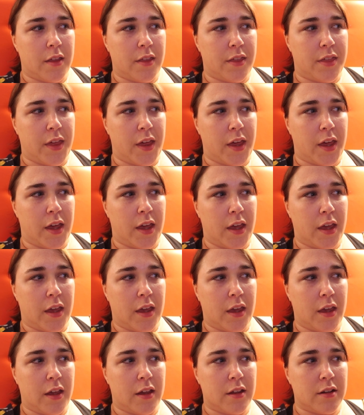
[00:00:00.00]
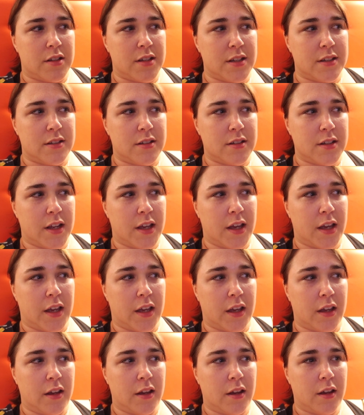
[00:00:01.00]
the
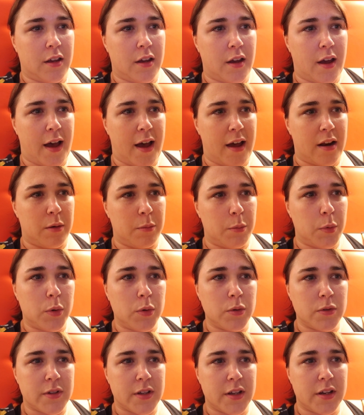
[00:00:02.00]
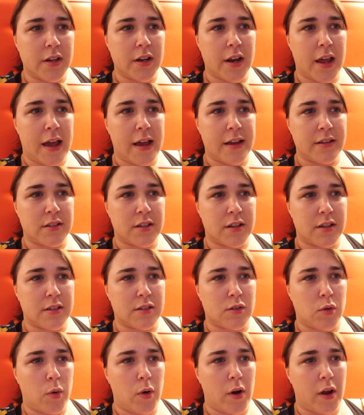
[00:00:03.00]
Disney animals in there. So
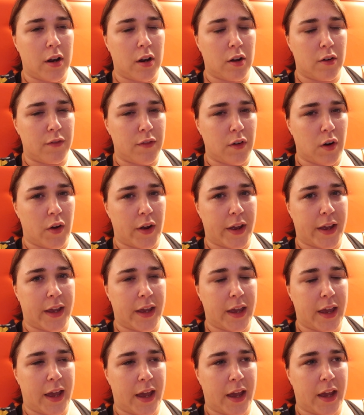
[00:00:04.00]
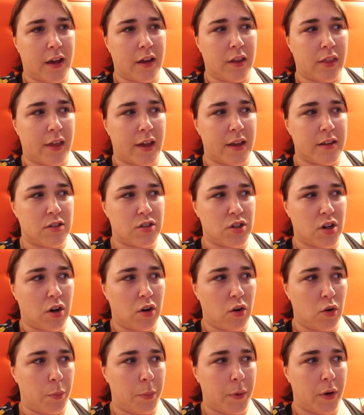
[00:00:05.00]
there's quite a lot of Lion King, there's
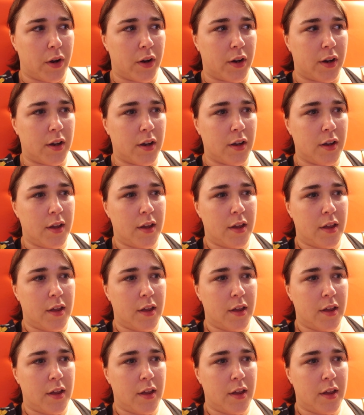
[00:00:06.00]
Jungle Book,